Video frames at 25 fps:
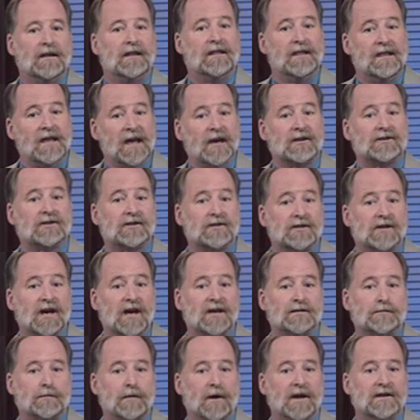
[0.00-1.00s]
The
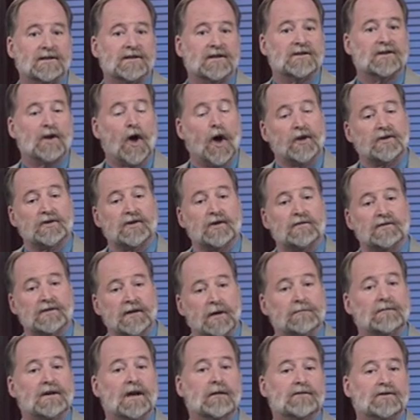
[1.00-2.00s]
exercise price is also
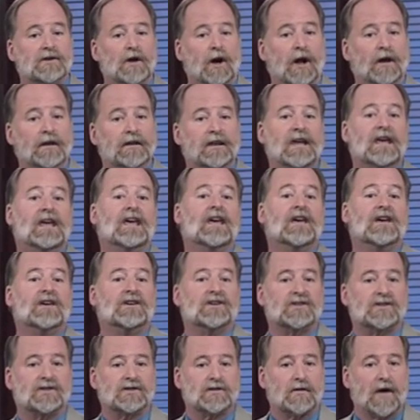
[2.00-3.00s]
sometimes called the
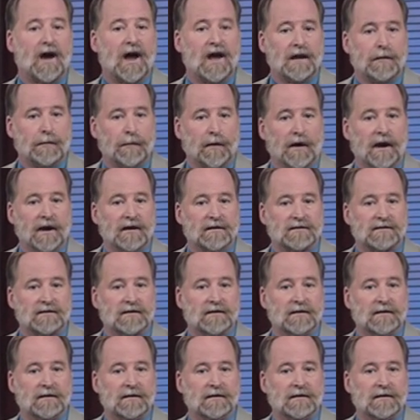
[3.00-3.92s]
strike price.